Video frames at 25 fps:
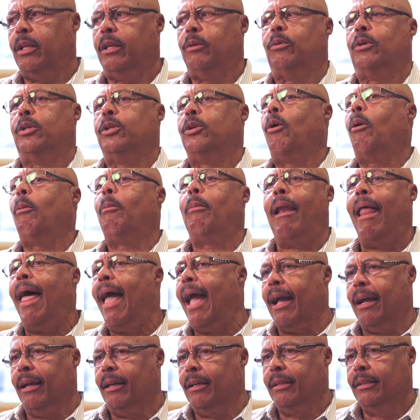there were no
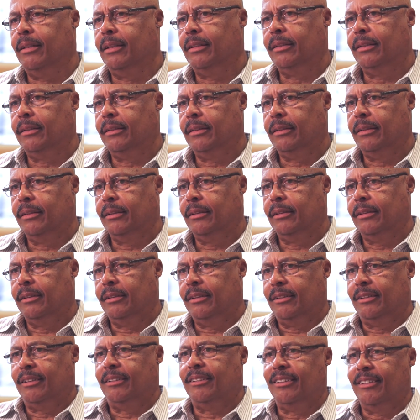black
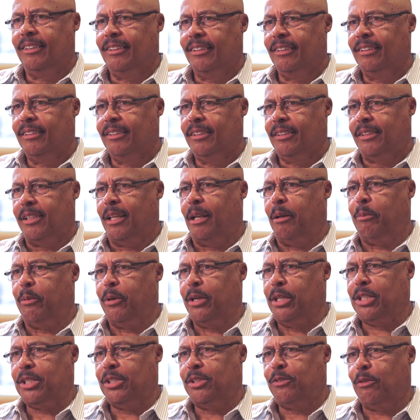
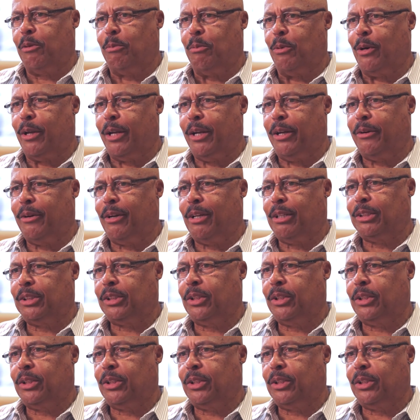celebrations for Mardi Gras.